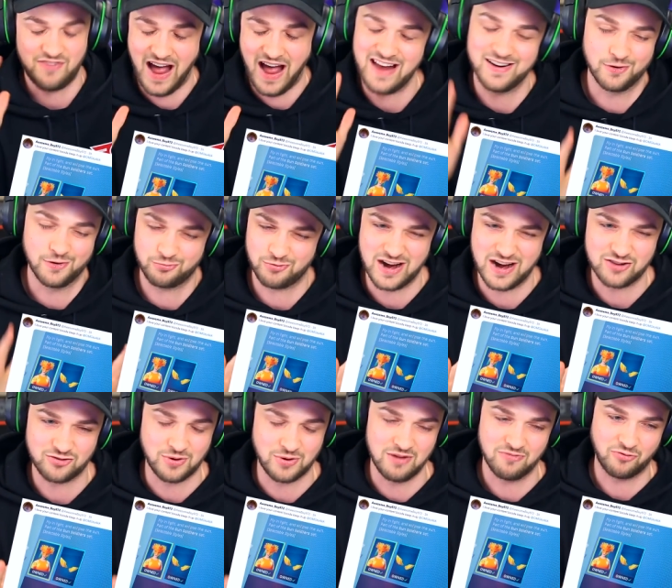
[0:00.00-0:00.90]
If I hadn't have
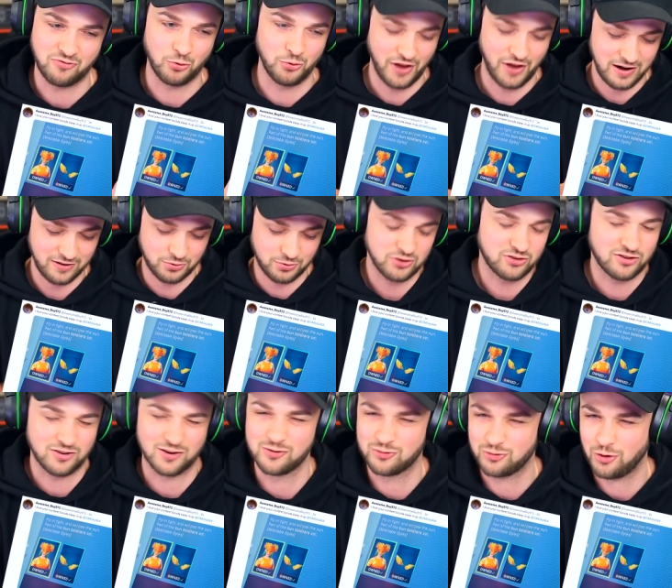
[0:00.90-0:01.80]
rage quit in Fortnite and
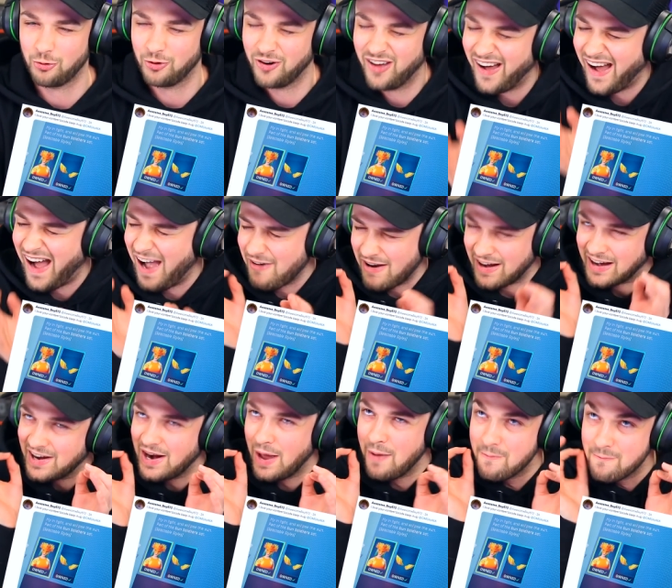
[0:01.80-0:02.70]
switched to the controller, I
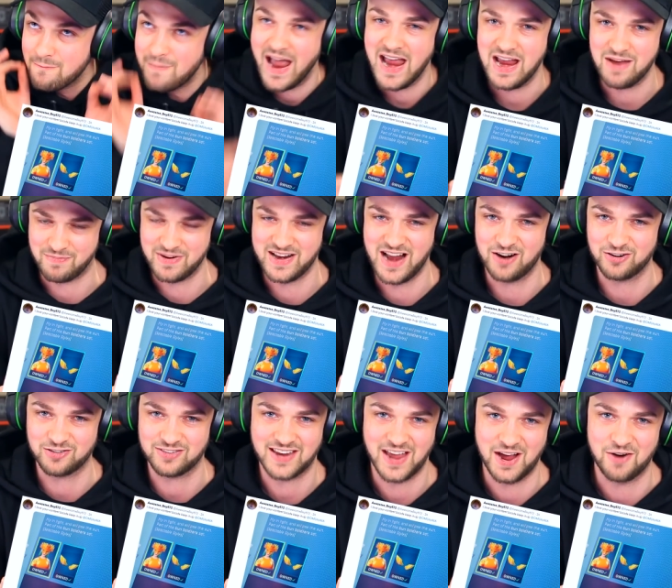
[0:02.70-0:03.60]
reckon I may have been
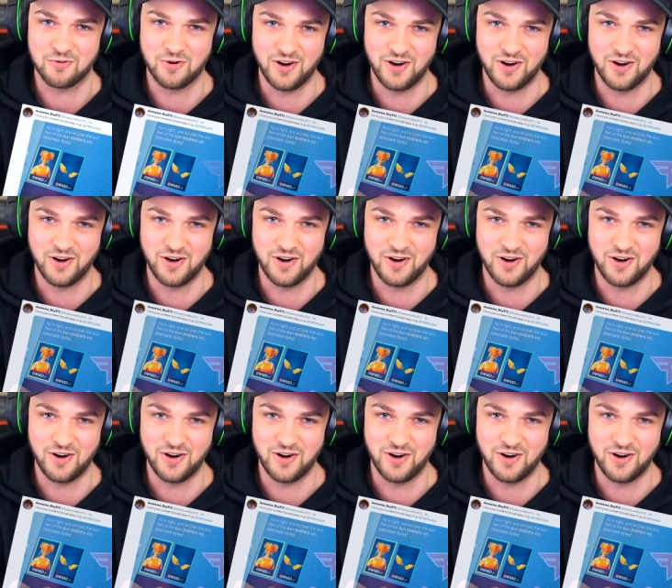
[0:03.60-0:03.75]
able to get